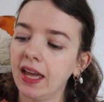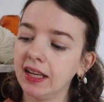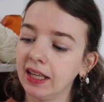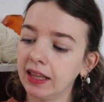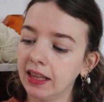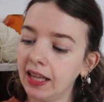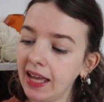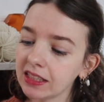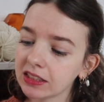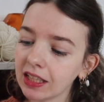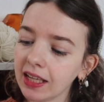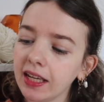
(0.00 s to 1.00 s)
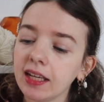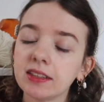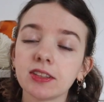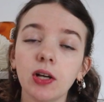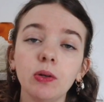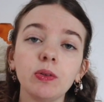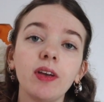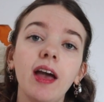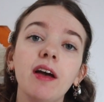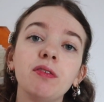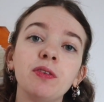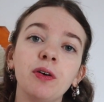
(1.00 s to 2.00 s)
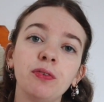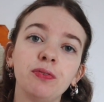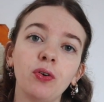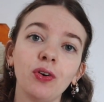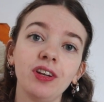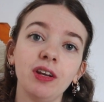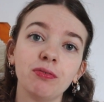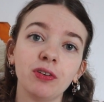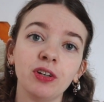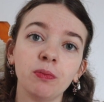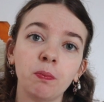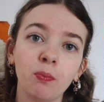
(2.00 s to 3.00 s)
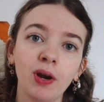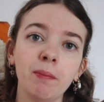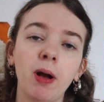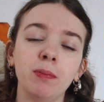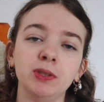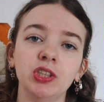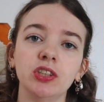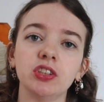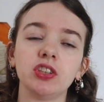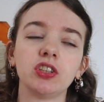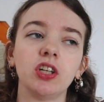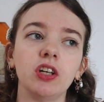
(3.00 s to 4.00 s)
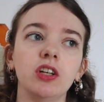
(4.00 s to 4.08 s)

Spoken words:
And then lastly, it's going to have 4 different brim options.